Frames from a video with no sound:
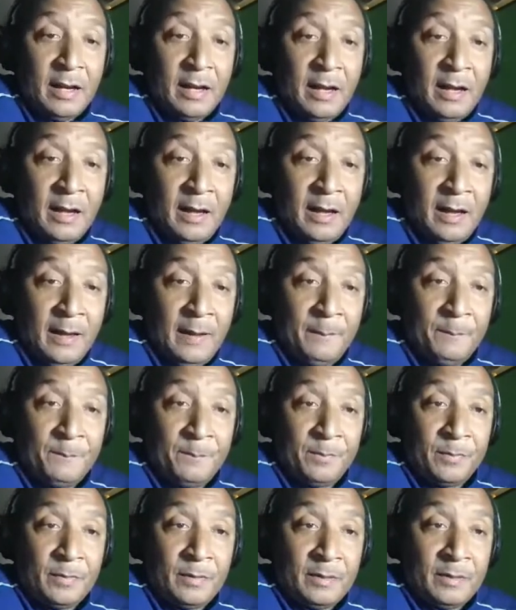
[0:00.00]

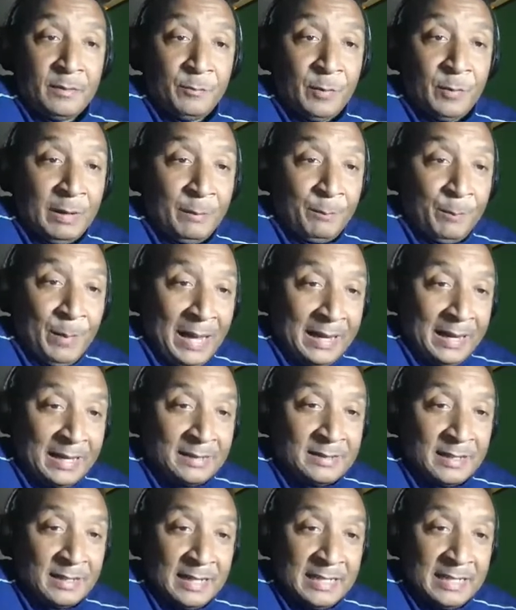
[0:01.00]
by
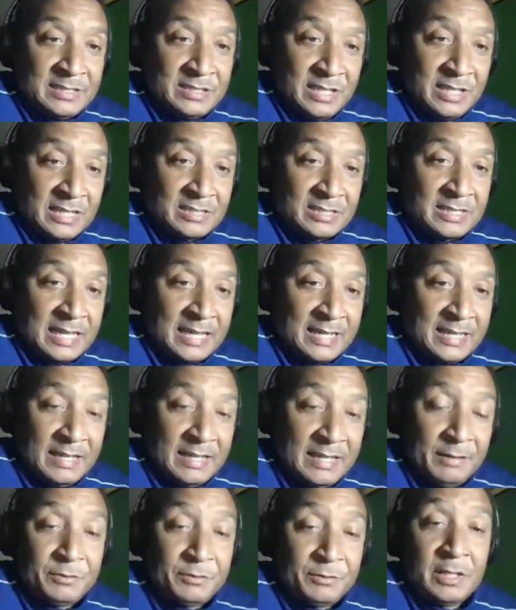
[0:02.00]
that delays, yes, that
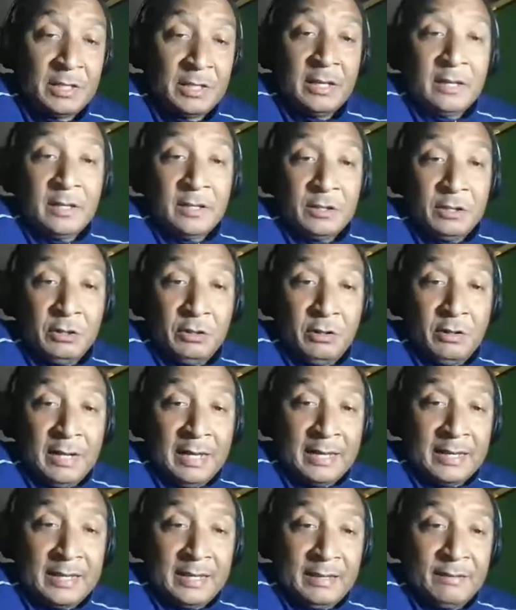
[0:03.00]
gives
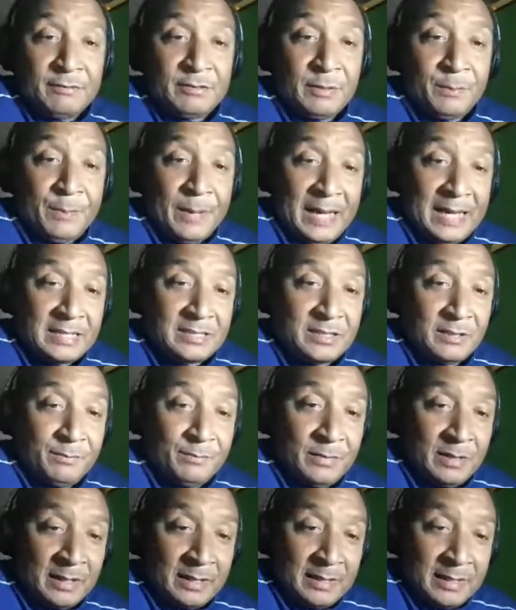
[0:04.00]

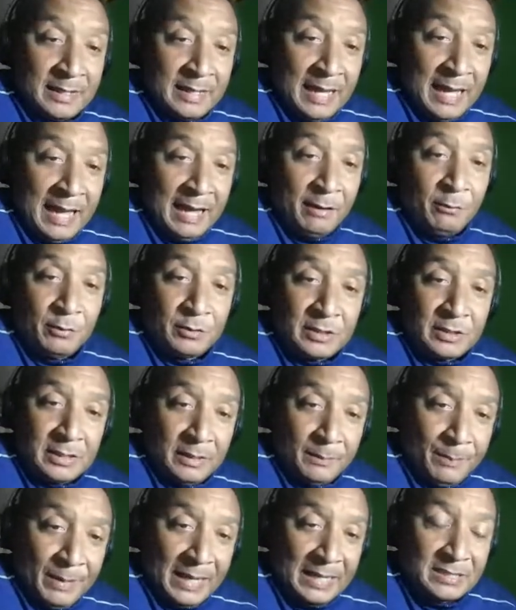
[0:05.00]
the guy who was in
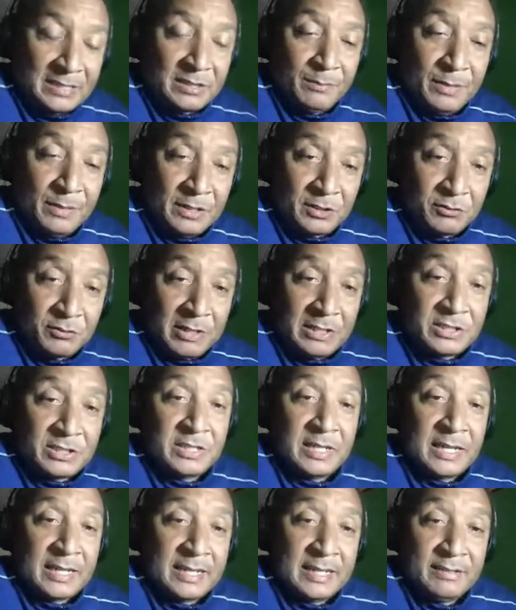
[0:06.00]
the past administration,
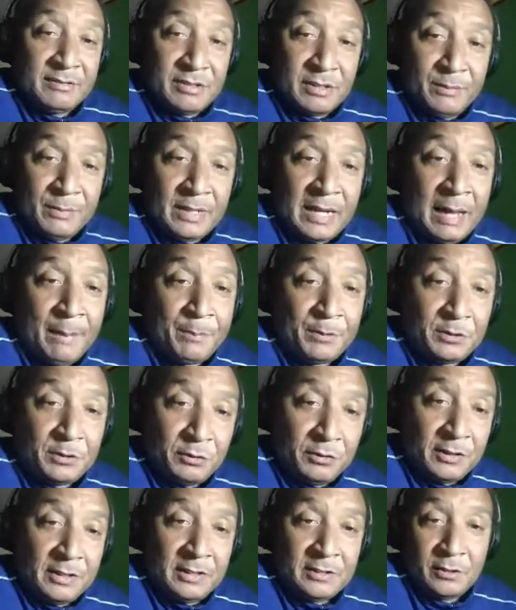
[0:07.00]
that gives him an
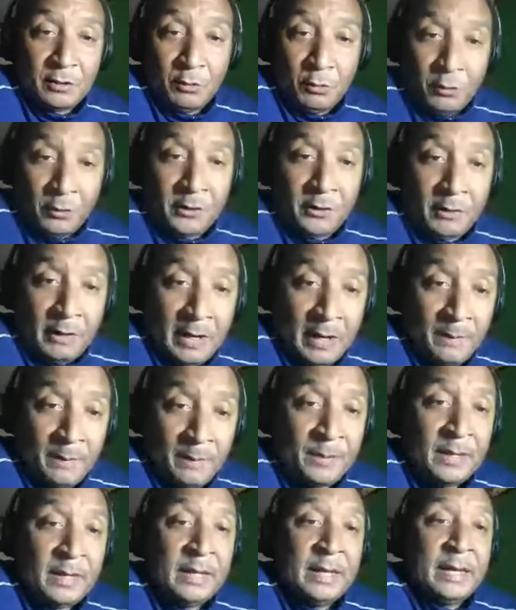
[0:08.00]
opportunity to lawyer up
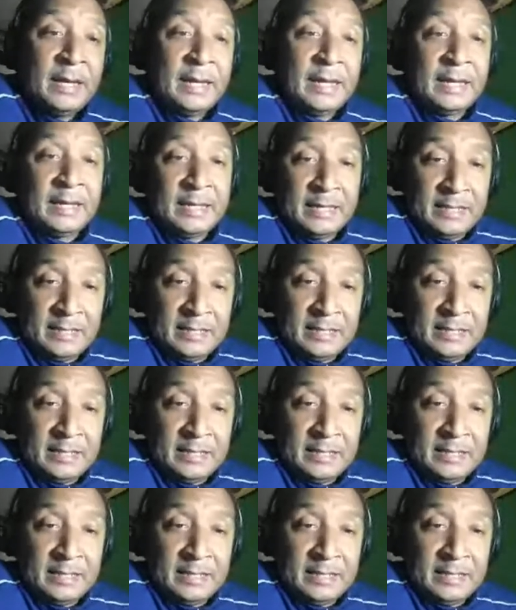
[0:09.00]
and